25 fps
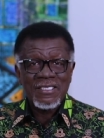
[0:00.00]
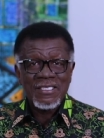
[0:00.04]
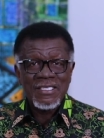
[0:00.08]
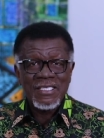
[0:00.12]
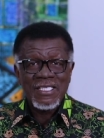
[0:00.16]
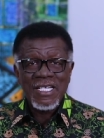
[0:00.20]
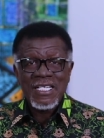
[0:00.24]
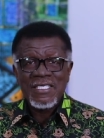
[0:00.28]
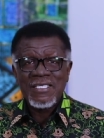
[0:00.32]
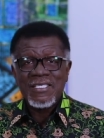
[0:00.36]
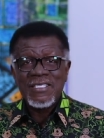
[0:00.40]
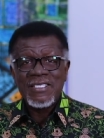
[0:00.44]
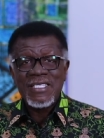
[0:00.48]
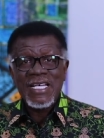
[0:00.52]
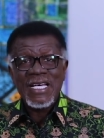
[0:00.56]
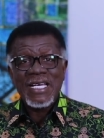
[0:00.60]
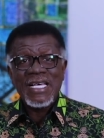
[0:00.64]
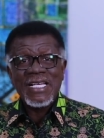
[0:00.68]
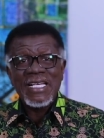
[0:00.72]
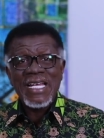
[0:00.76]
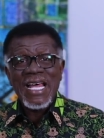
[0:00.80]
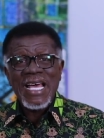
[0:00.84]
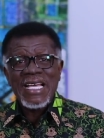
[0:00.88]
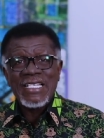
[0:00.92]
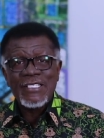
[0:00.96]
He doesn't
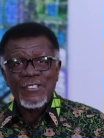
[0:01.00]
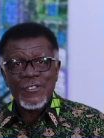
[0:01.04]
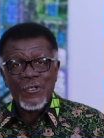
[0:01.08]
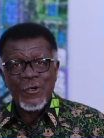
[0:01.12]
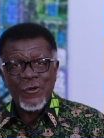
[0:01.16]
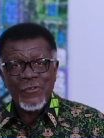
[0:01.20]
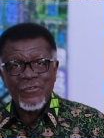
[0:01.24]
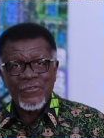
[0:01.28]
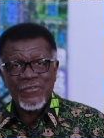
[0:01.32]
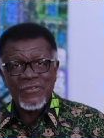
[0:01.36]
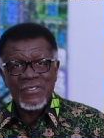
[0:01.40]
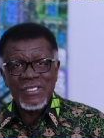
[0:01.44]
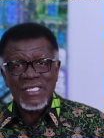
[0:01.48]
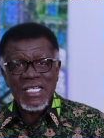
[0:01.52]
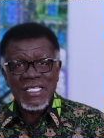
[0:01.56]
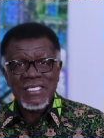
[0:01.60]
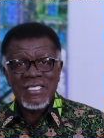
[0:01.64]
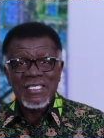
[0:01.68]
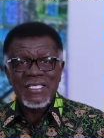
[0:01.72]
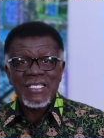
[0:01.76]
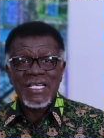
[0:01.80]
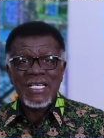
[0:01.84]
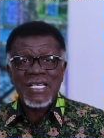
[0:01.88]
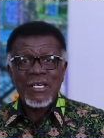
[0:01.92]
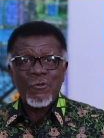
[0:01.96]
take a night off,
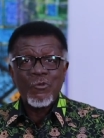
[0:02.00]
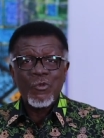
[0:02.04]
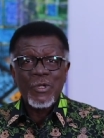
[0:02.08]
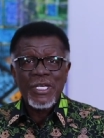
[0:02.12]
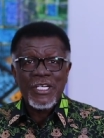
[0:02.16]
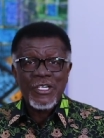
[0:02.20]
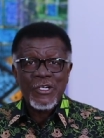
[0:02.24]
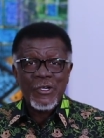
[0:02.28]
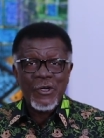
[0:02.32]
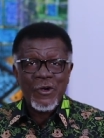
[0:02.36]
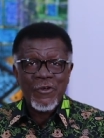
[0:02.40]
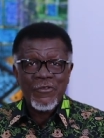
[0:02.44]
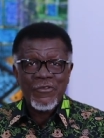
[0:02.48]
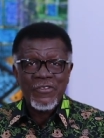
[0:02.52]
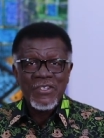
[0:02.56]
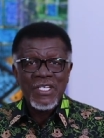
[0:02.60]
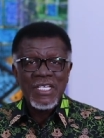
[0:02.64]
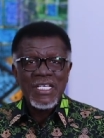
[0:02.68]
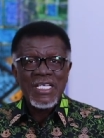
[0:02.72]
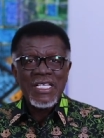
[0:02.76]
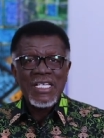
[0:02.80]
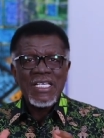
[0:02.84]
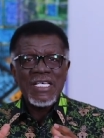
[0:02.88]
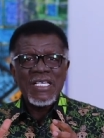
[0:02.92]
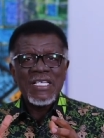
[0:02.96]
doesn't take a week off.
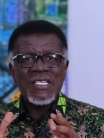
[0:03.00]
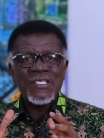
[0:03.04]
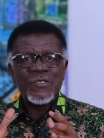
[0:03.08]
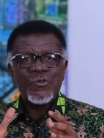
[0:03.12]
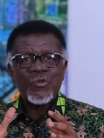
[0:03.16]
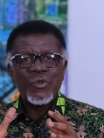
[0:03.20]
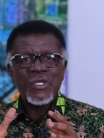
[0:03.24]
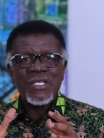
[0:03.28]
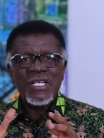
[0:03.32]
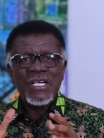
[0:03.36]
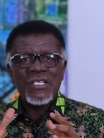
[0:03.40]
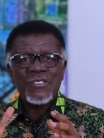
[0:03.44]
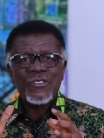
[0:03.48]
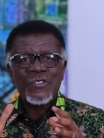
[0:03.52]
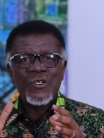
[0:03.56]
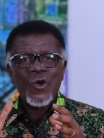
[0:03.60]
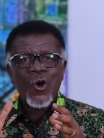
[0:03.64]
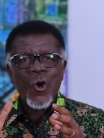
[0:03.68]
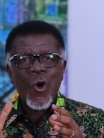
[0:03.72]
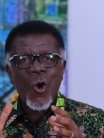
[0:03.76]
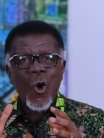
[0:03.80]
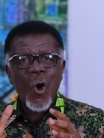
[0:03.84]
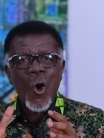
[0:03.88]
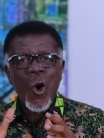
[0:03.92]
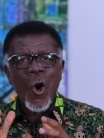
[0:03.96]
He is with us
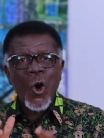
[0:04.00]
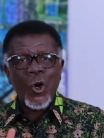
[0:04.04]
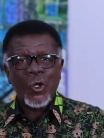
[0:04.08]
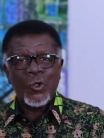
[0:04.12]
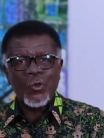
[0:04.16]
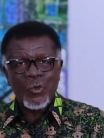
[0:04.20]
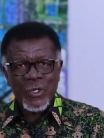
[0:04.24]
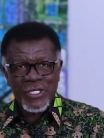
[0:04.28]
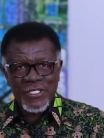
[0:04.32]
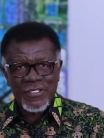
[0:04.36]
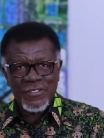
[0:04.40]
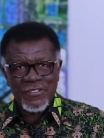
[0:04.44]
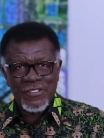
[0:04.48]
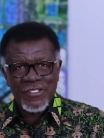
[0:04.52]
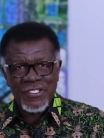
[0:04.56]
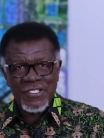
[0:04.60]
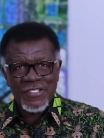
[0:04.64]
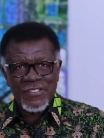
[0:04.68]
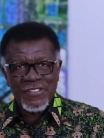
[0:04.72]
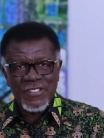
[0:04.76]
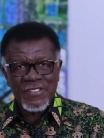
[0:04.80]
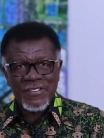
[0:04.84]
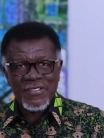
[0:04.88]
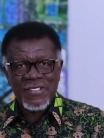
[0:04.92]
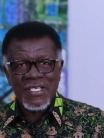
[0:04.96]
always.
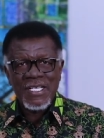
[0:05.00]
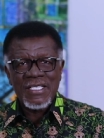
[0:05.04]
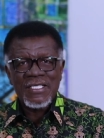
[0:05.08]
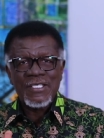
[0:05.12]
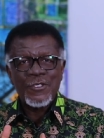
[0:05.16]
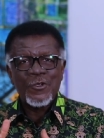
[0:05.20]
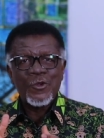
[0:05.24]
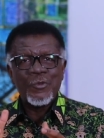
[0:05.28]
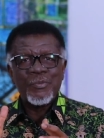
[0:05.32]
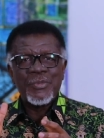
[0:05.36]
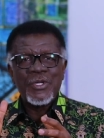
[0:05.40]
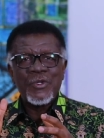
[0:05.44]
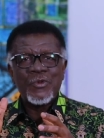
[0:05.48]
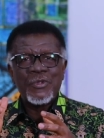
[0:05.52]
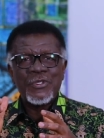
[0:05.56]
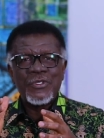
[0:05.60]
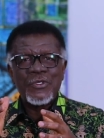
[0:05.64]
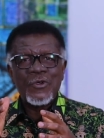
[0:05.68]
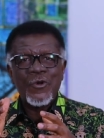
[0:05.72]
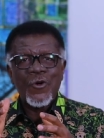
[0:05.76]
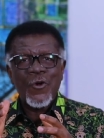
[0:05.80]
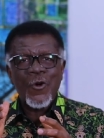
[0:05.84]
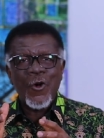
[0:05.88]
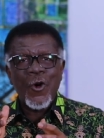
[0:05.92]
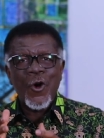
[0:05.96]
Jesus says He'll be with
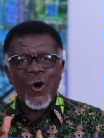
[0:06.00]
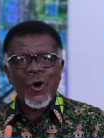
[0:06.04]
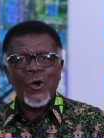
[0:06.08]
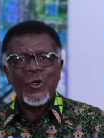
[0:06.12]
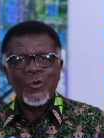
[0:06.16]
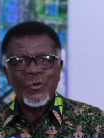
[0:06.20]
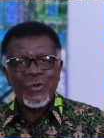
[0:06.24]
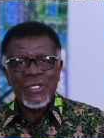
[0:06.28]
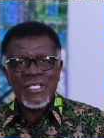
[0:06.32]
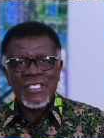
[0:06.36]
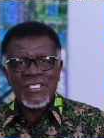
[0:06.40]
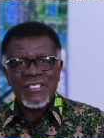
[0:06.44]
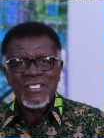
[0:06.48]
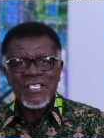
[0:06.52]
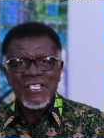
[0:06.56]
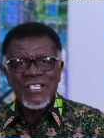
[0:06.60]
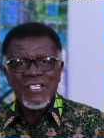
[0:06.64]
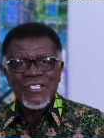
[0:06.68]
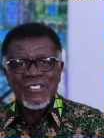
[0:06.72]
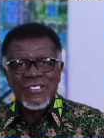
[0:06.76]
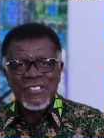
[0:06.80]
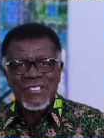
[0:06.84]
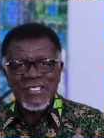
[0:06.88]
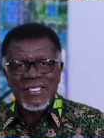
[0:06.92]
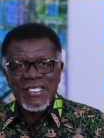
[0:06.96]
you always
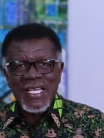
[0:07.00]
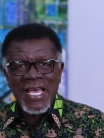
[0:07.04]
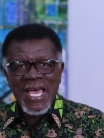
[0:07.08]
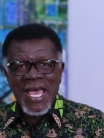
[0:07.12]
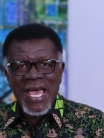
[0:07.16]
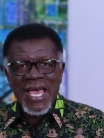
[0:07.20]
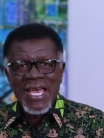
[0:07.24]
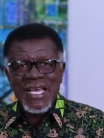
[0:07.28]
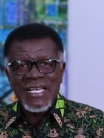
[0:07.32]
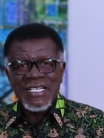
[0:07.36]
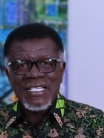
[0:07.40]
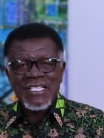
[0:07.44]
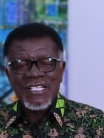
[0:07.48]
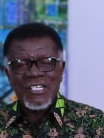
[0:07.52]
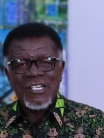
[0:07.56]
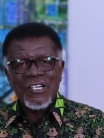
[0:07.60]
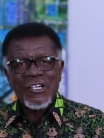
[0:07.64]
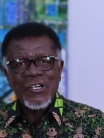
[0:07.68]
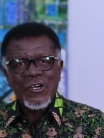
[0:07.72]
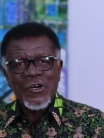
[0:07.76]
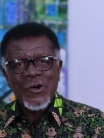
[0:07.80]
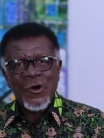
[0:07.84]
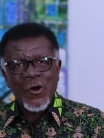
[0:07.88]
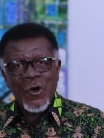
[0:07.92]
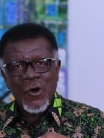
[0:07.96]
to the end
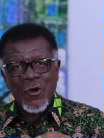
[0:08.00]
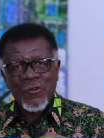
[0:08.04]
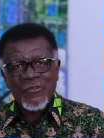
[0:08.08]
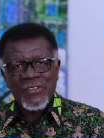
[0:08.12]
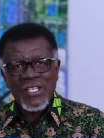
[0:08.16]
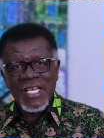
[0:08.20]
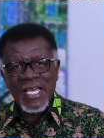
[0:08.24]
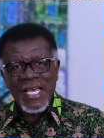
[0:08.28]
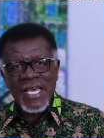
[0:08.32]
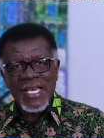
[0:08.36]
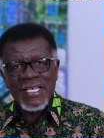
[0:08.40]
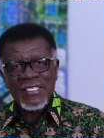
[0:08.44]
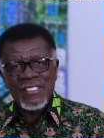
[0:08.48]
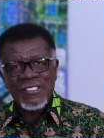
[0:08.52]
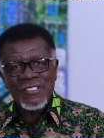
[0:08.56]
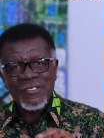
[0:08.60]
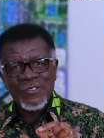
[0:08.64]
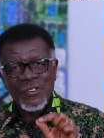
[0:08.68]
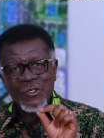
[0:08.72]
of the age.